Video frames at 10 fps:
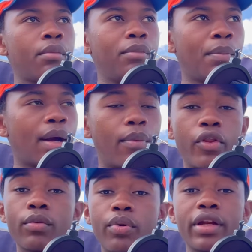make my
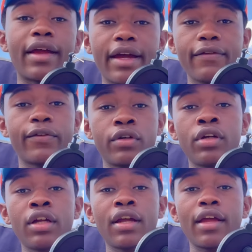brother put in effort,
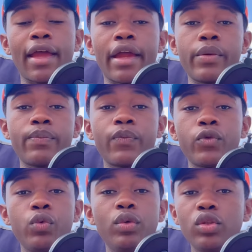and
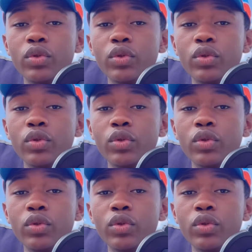we,